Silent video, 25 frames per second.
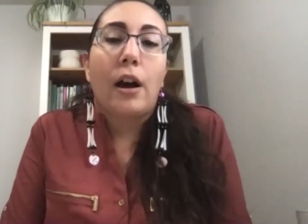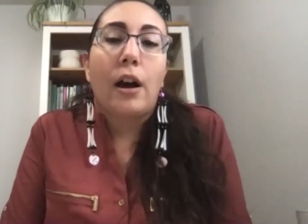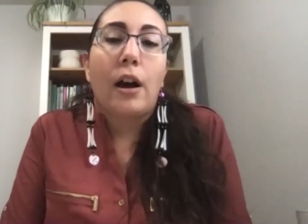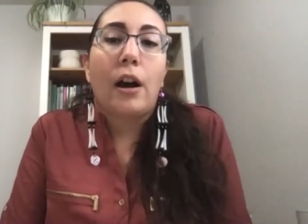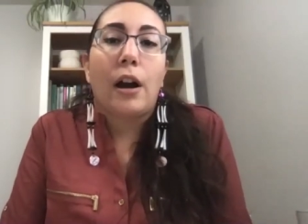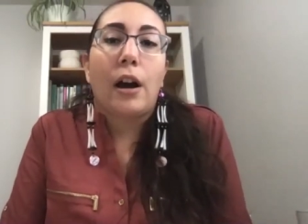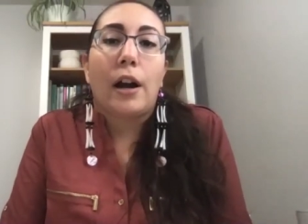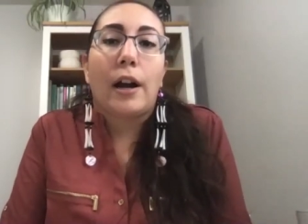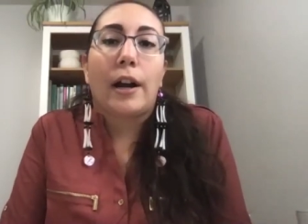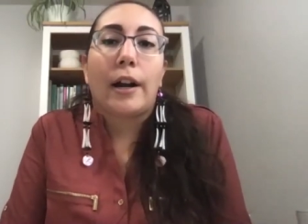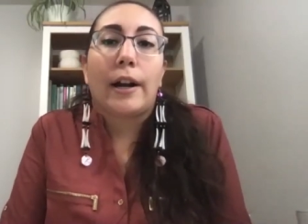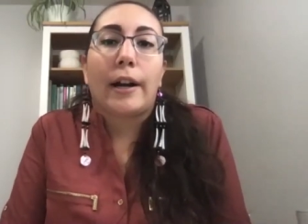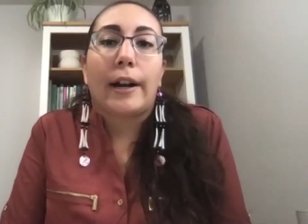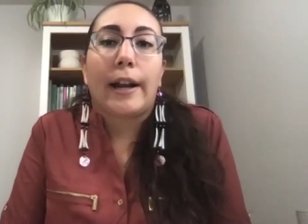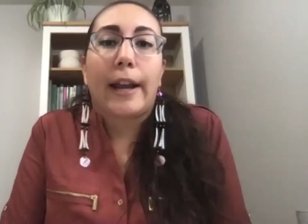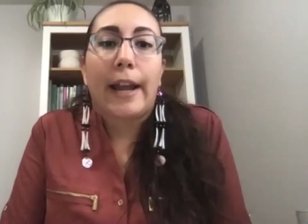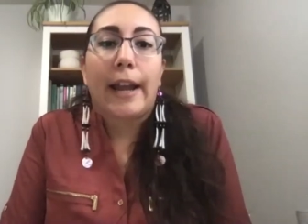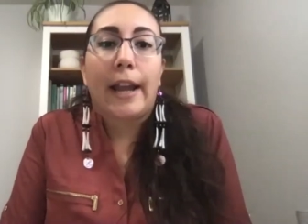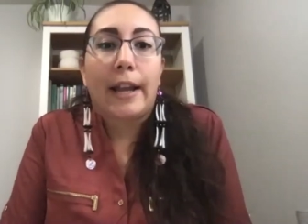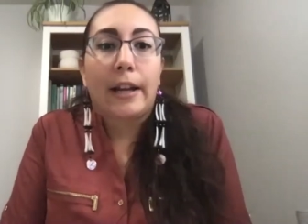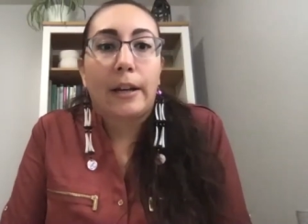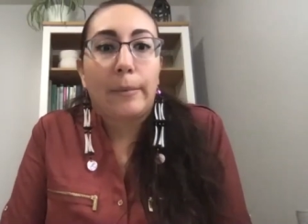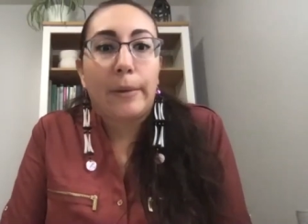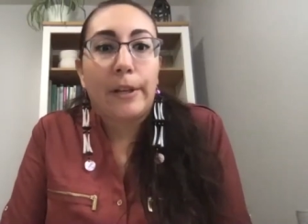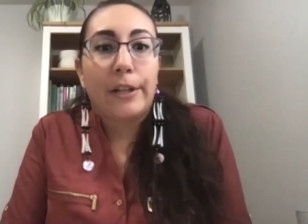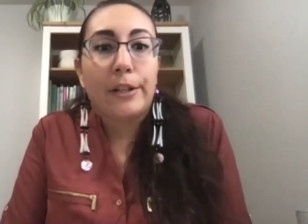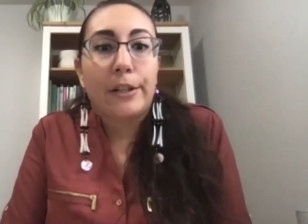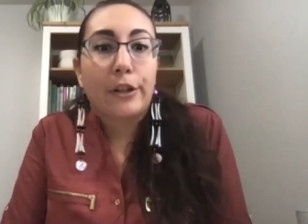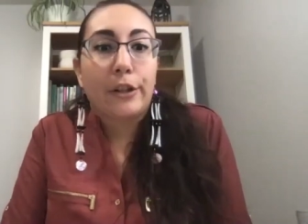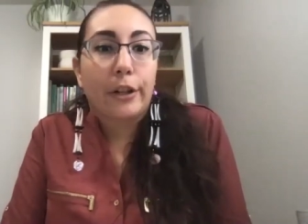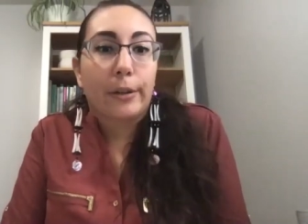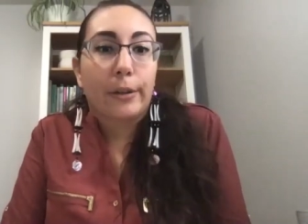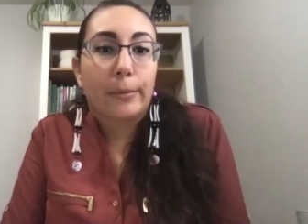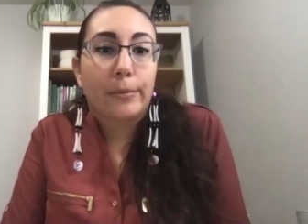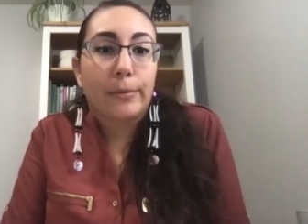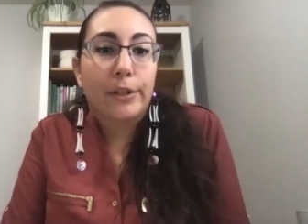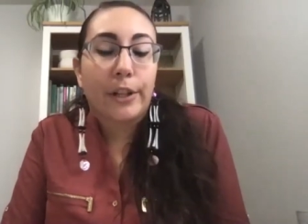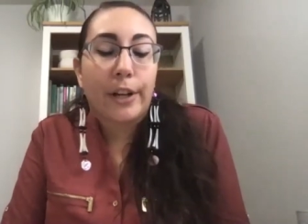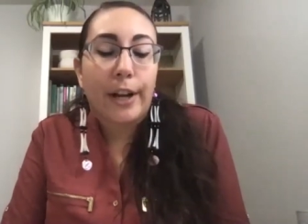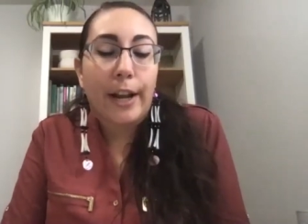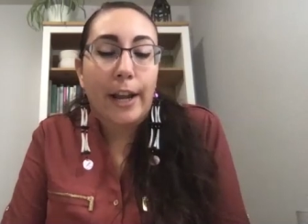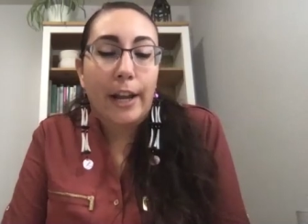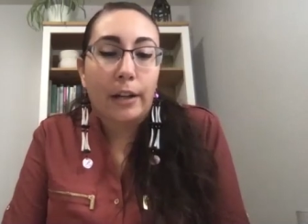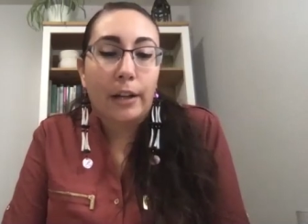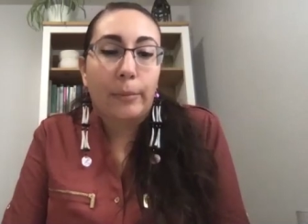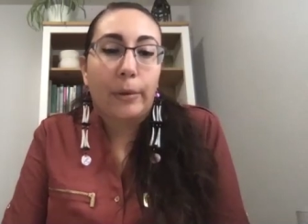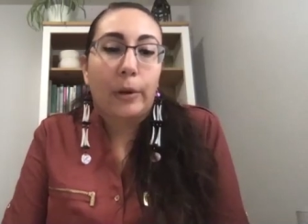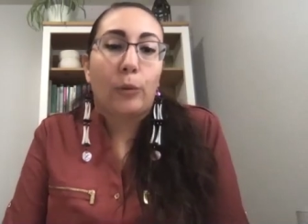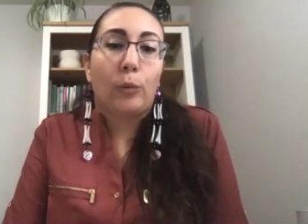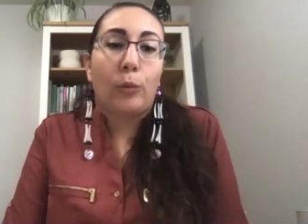are animate terms or
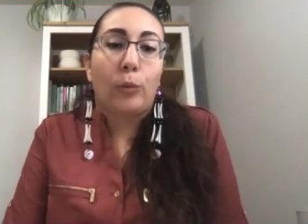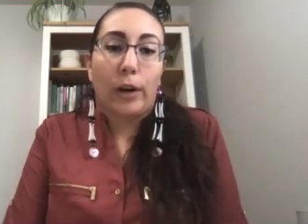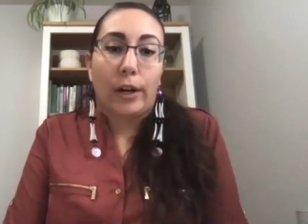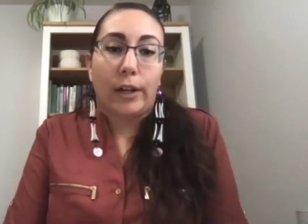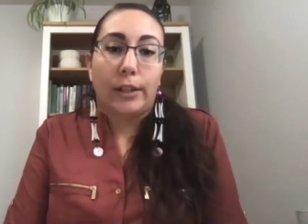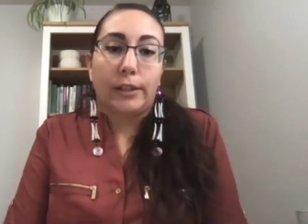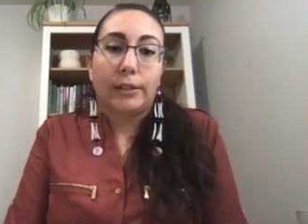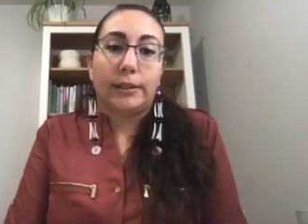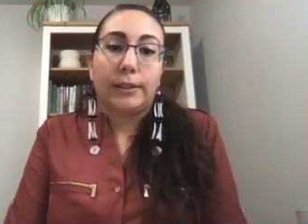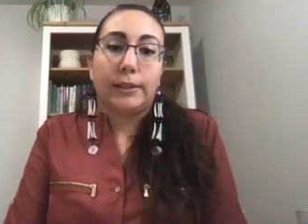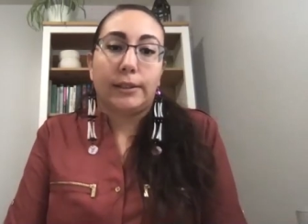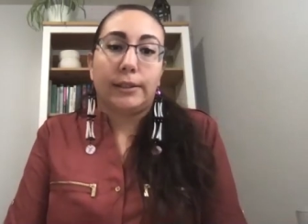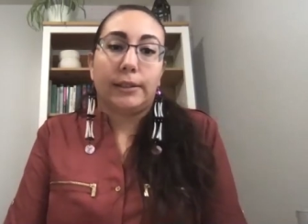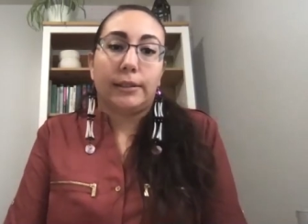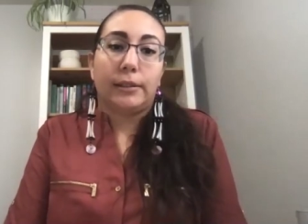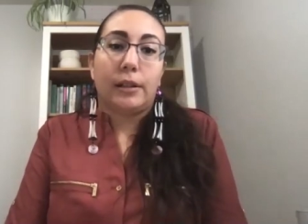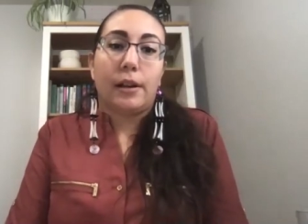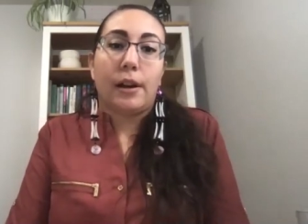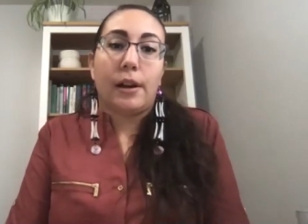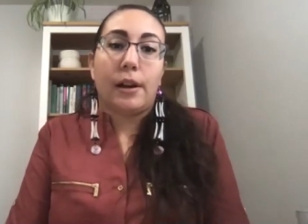animate words,